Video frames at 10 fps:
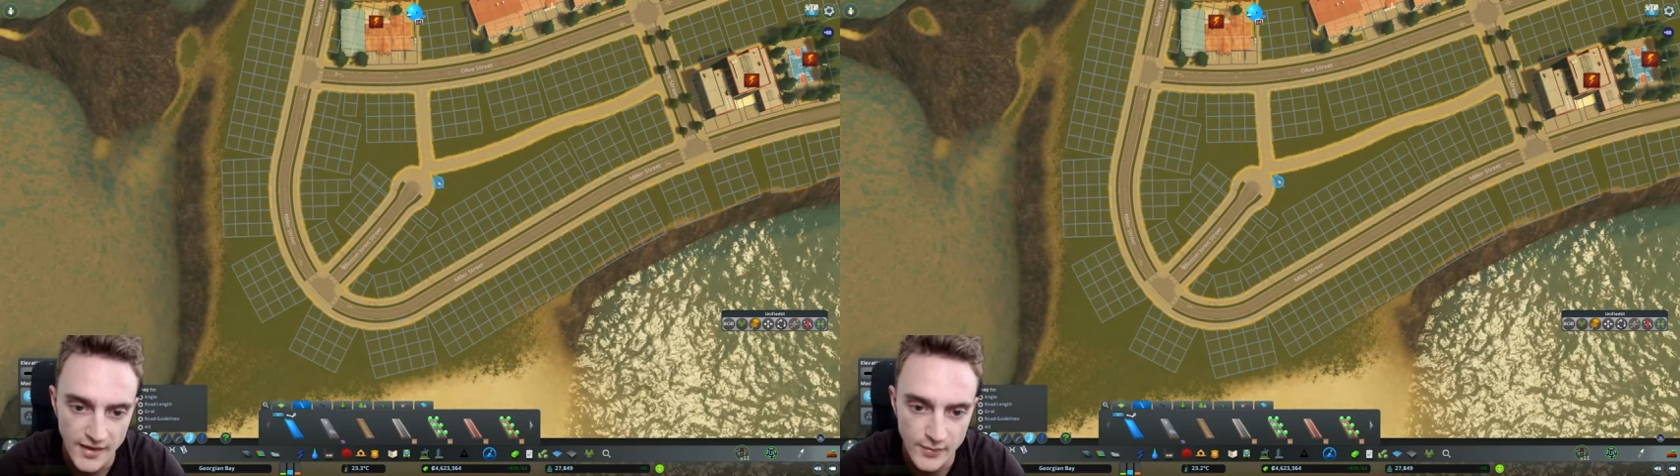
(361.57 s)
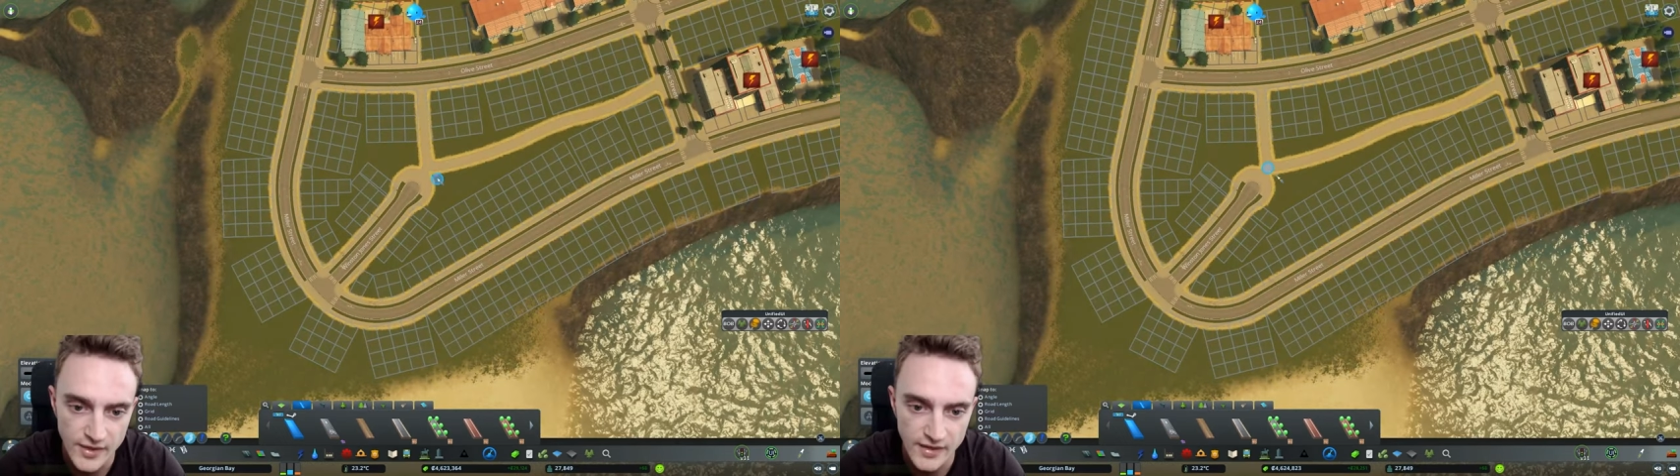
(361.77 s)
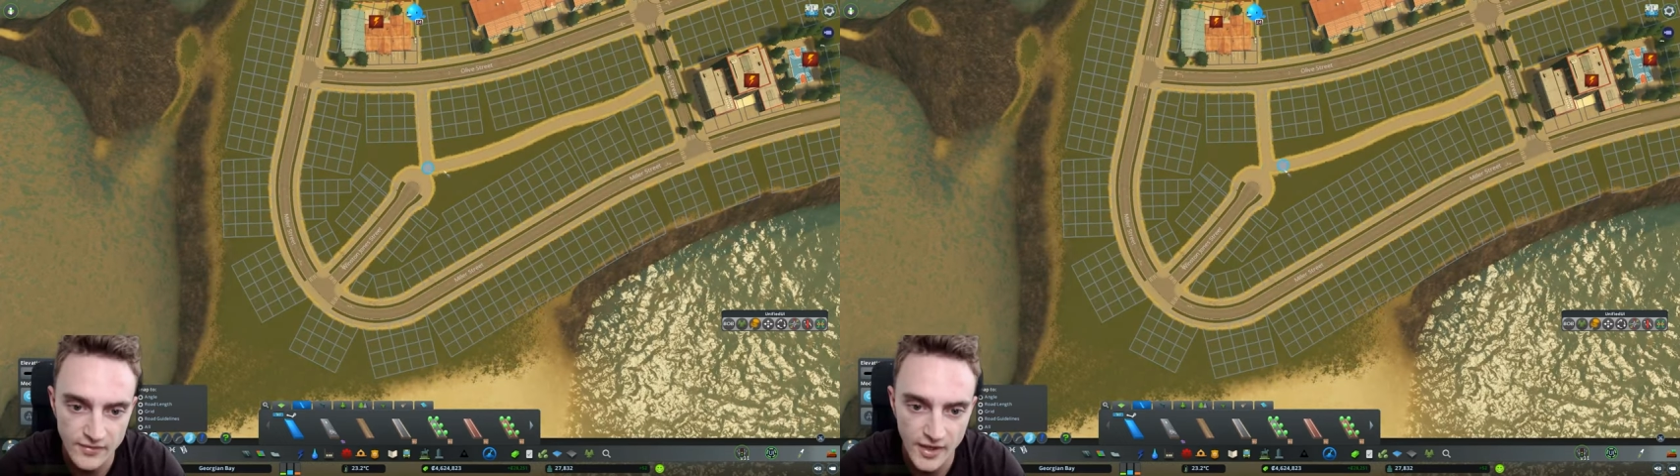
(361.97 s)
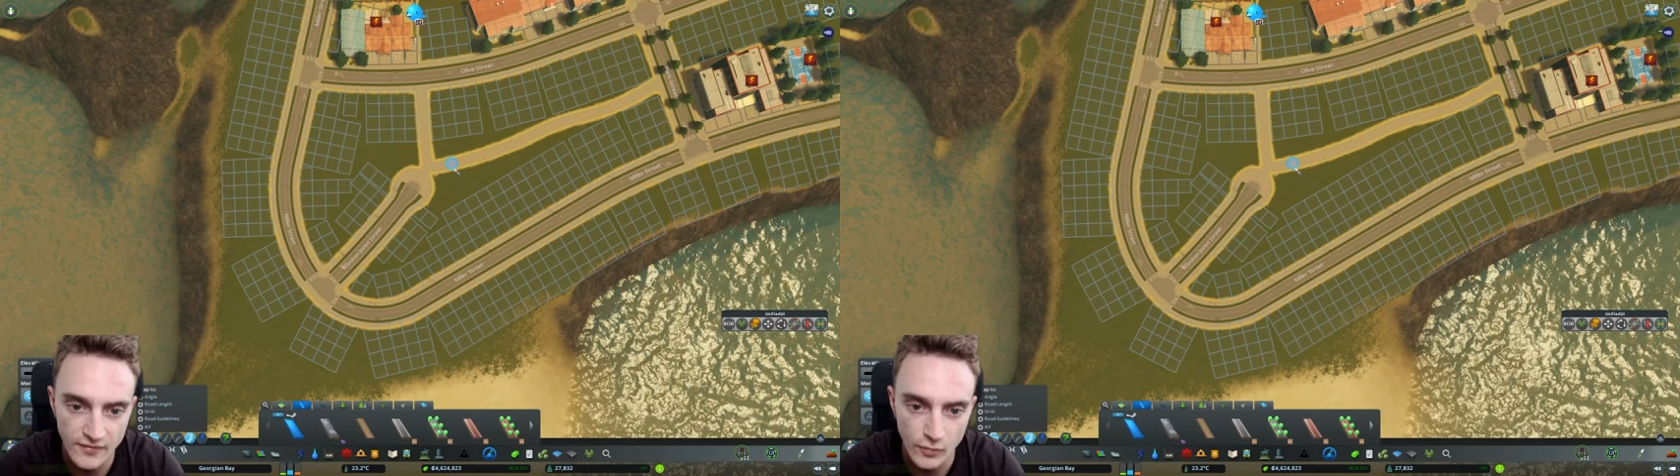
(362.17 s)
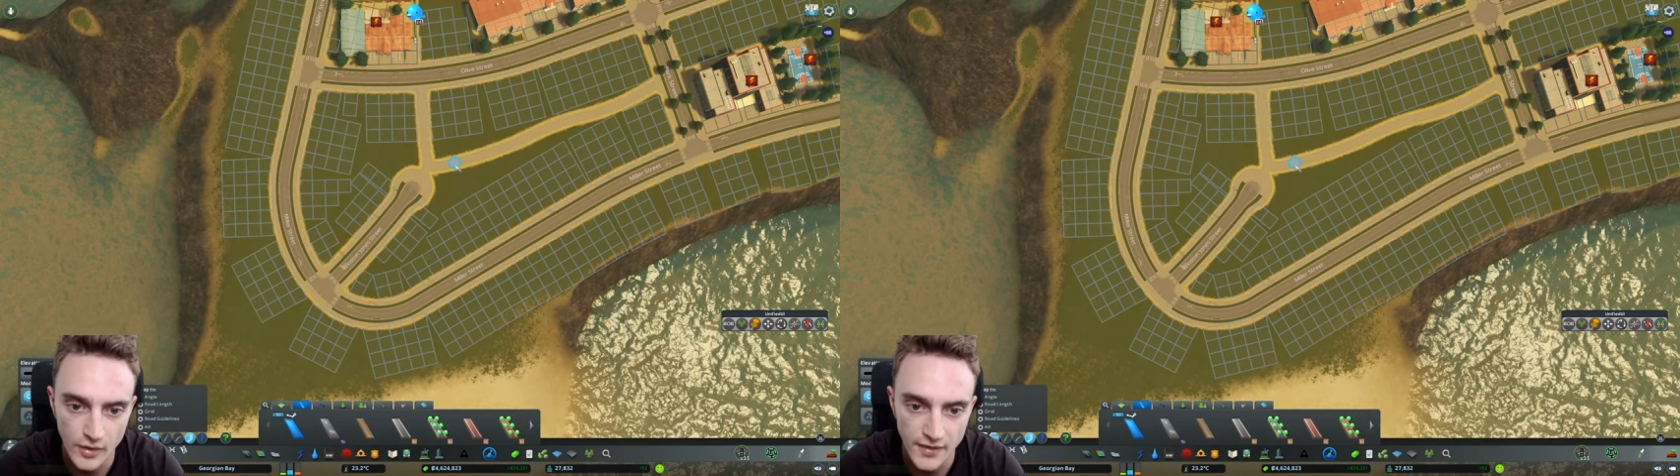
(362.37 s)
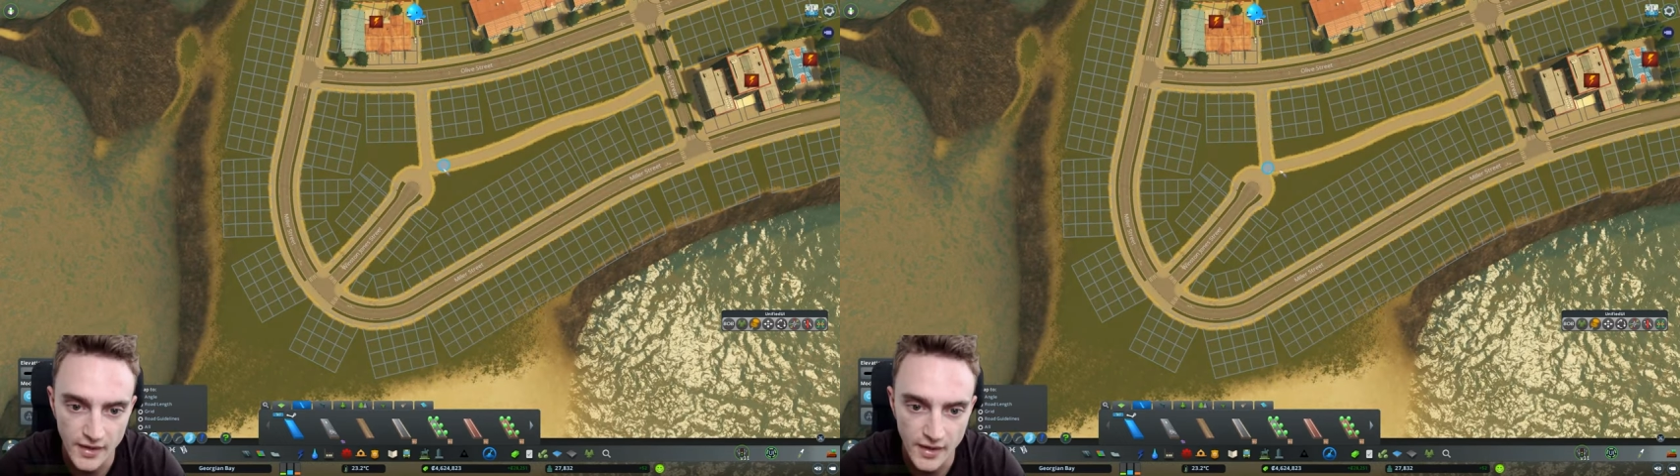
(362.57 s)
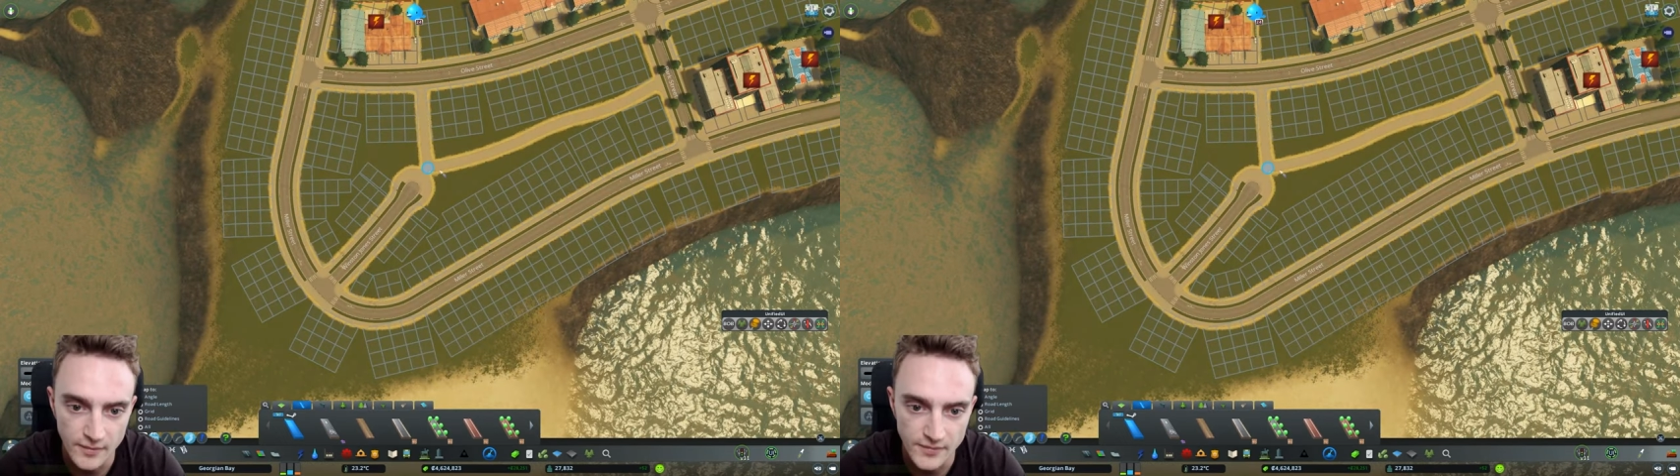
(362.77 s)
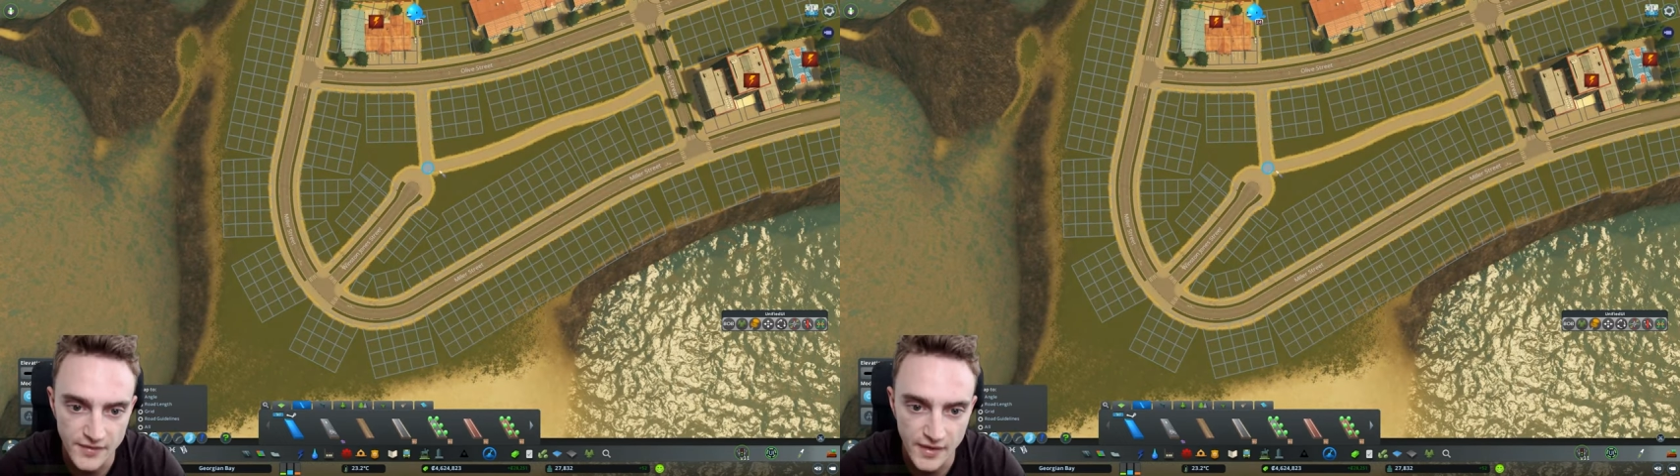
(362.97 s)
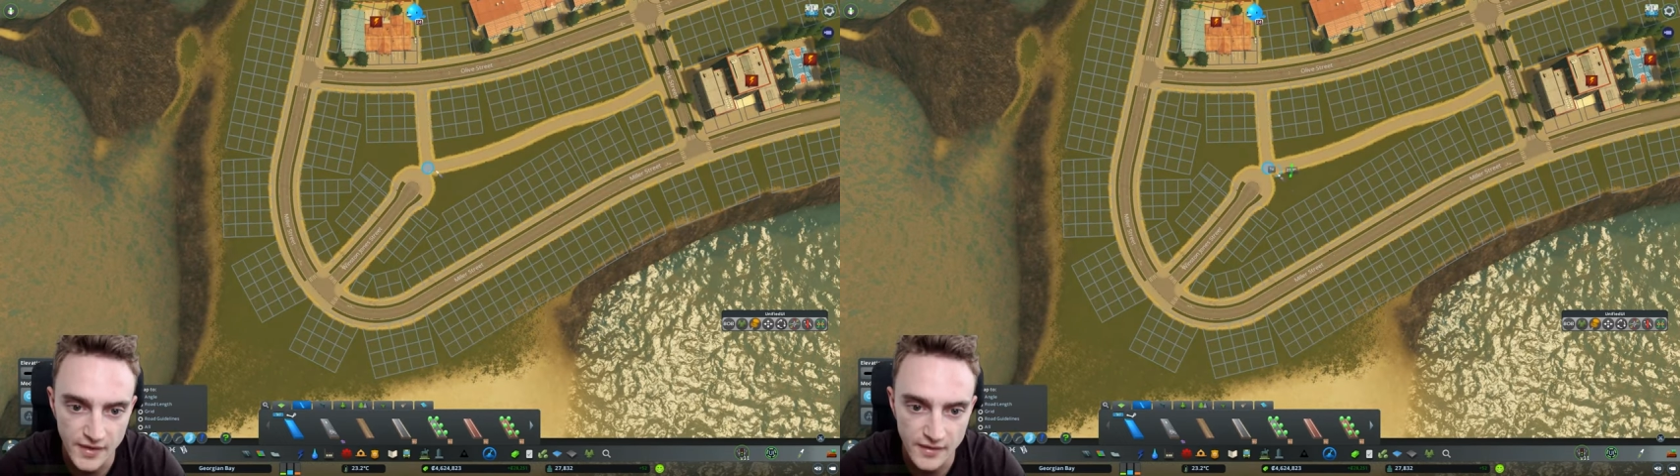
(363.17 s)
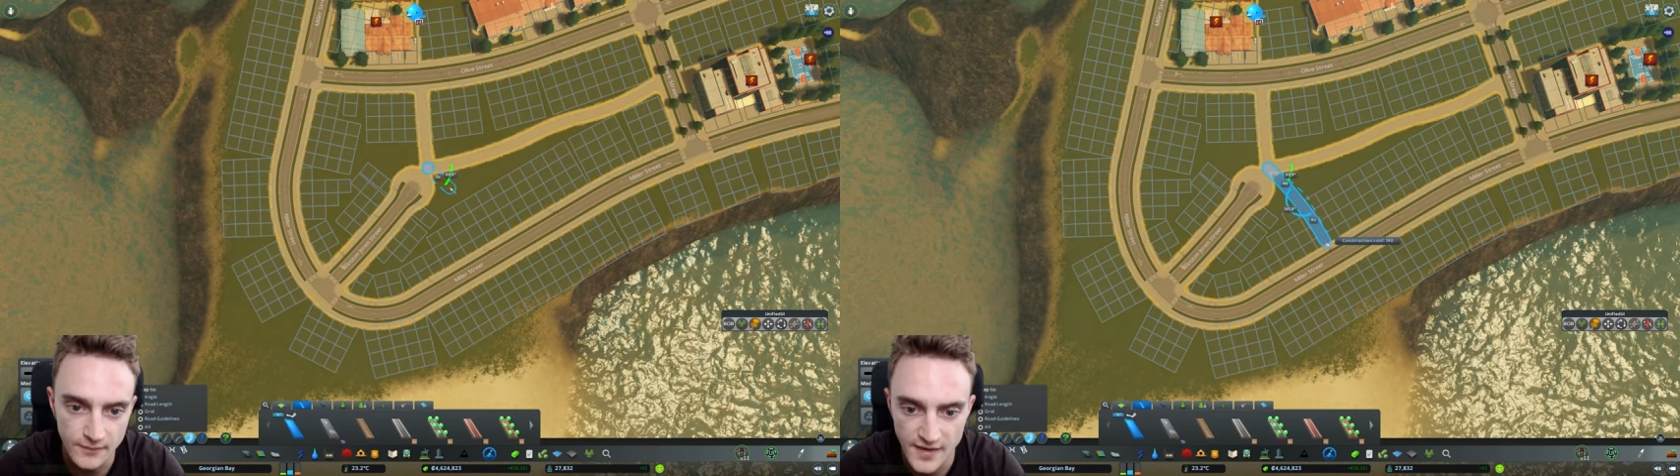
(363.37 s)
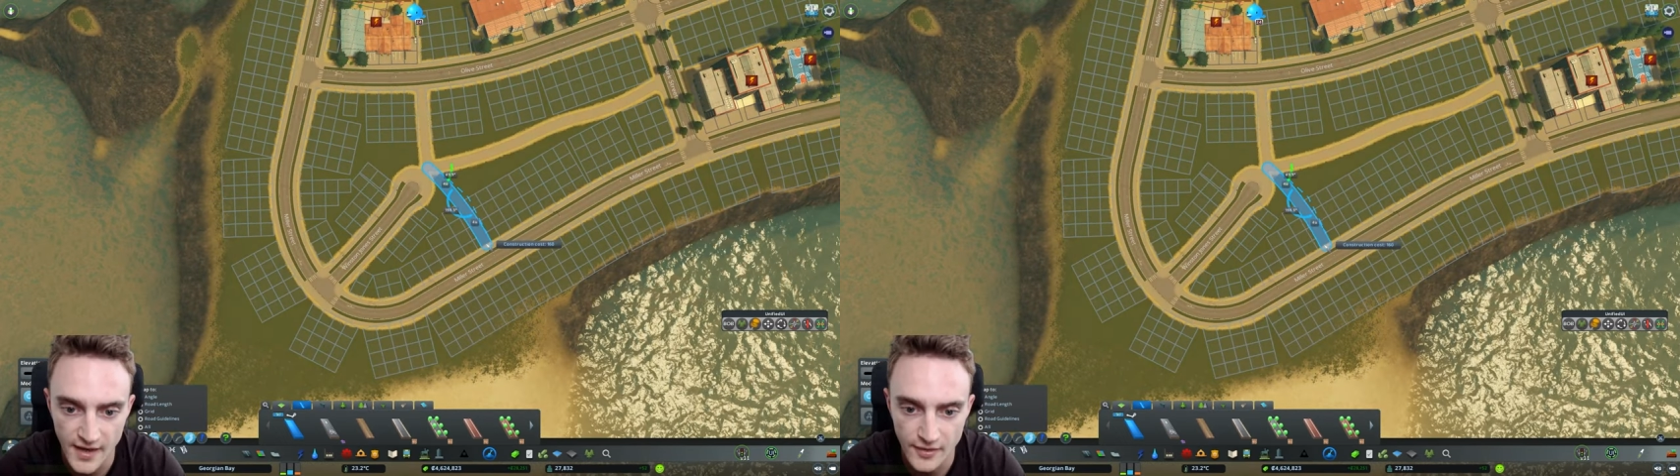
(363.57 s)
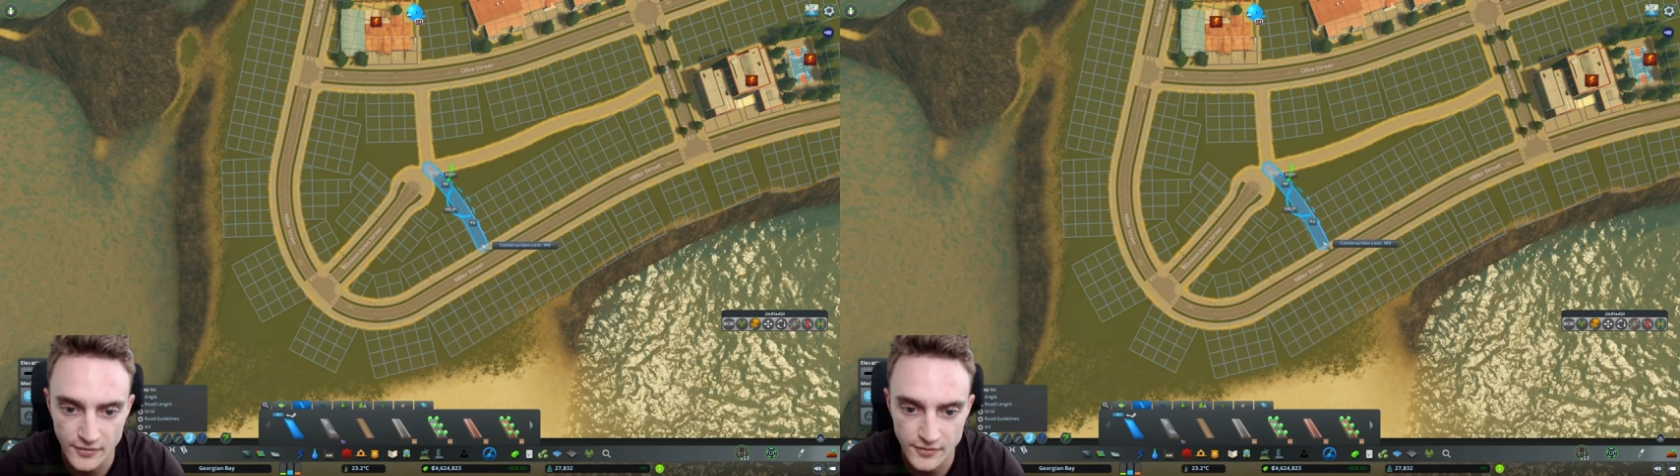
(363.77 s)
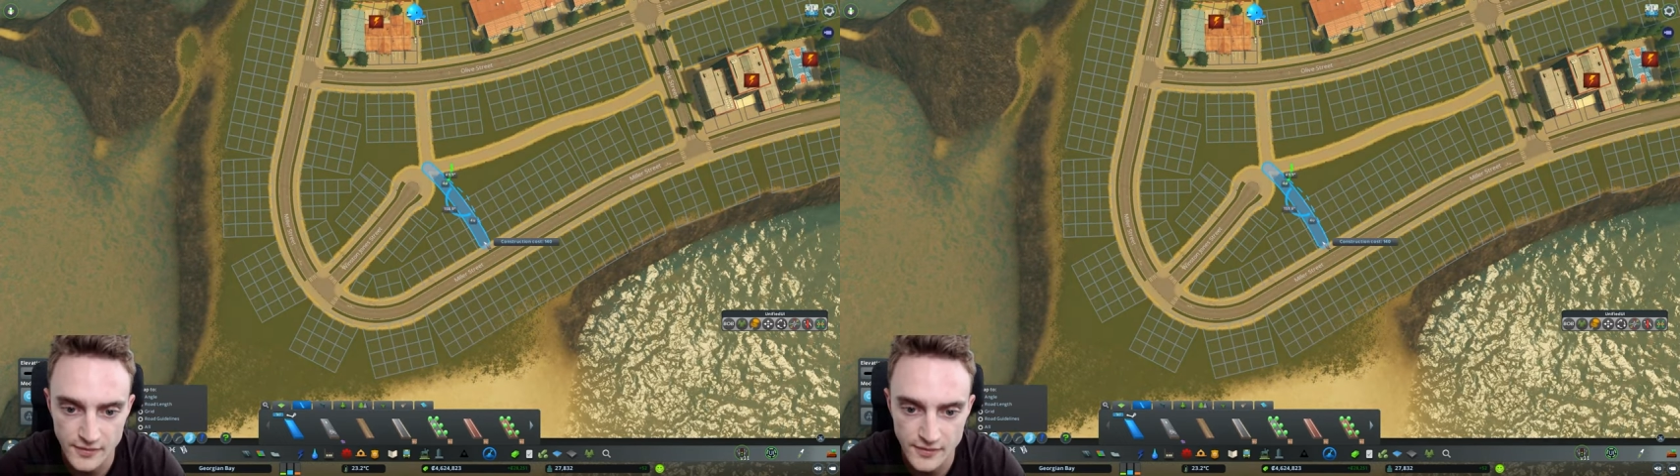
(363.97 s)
And then we can even have one that comes like down